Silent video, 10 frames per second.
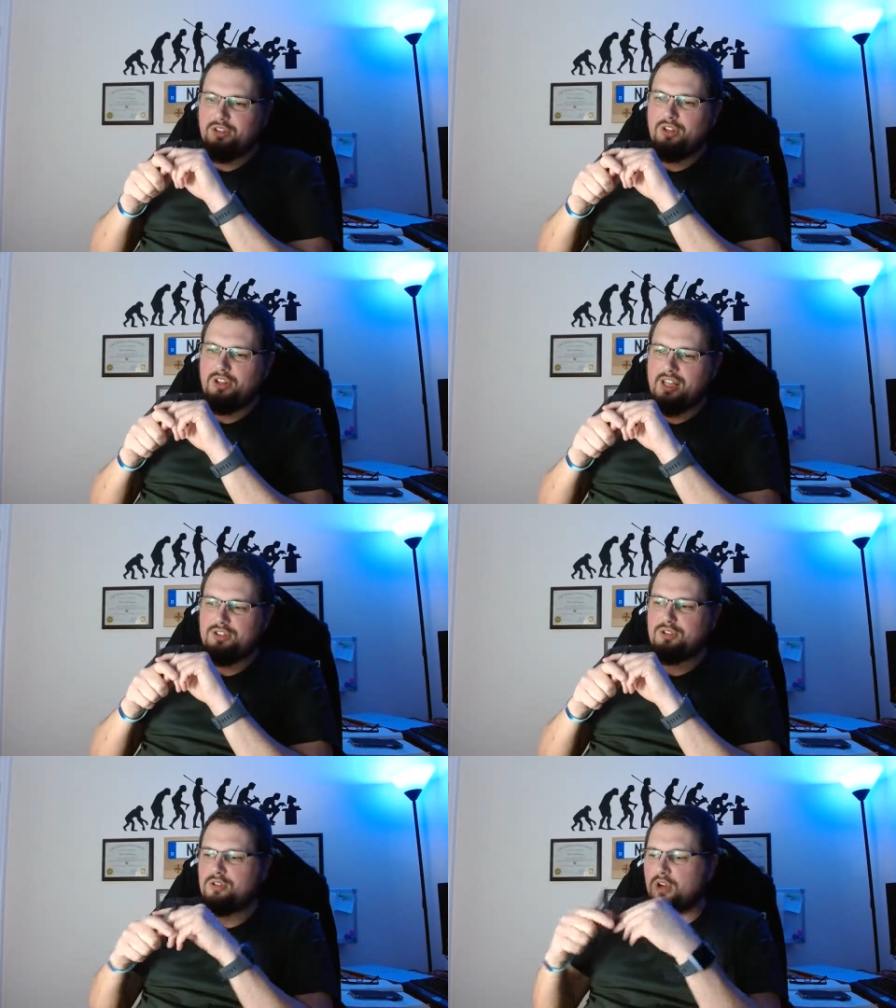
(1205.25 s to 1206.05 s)

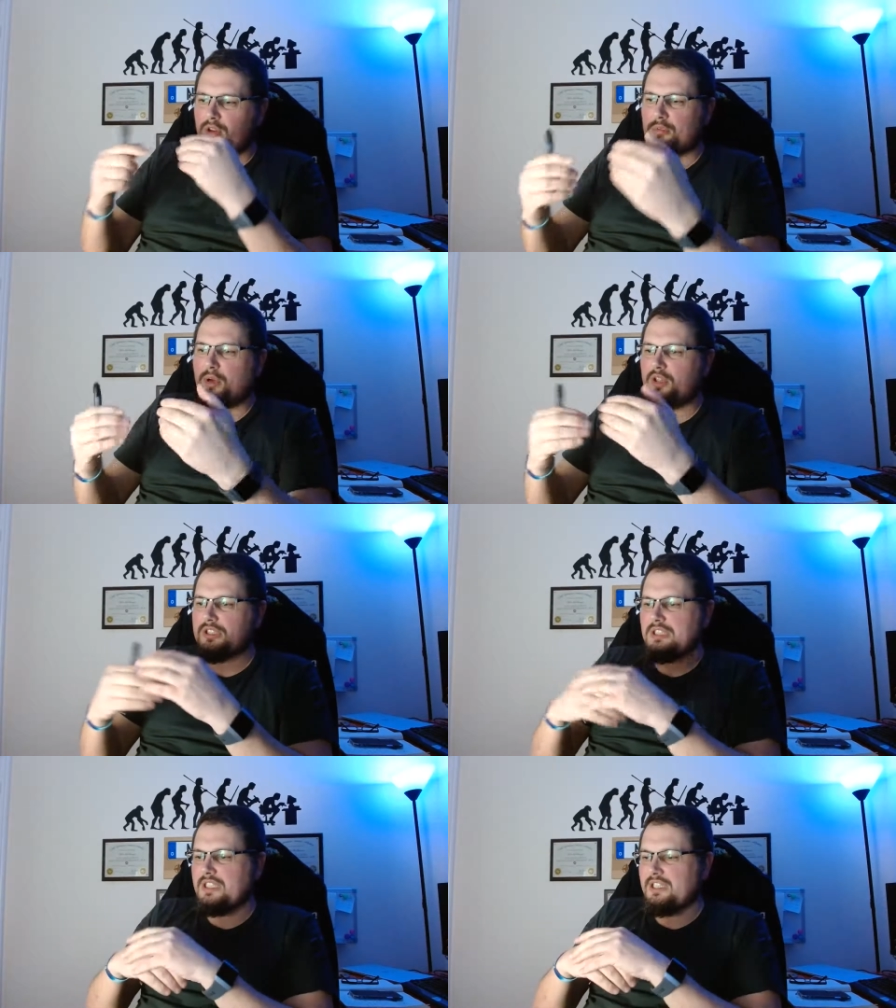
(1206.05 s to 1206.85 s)
unless you know them
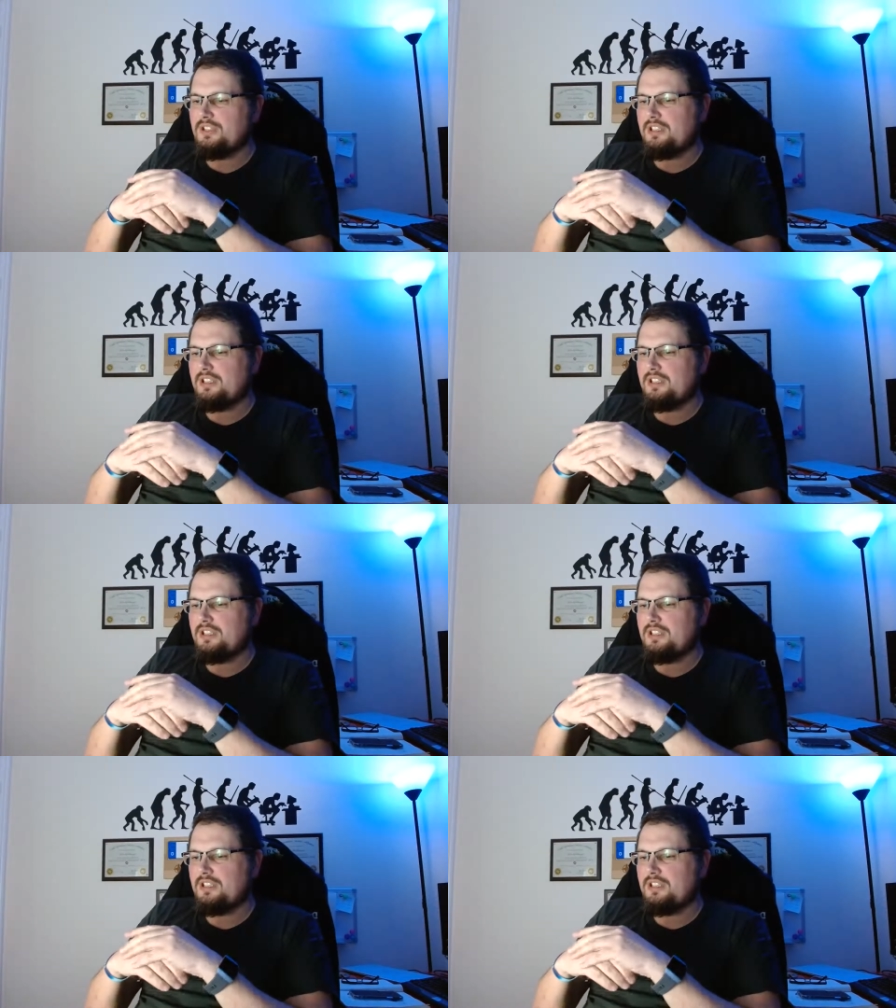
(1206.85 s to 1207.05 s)
personally and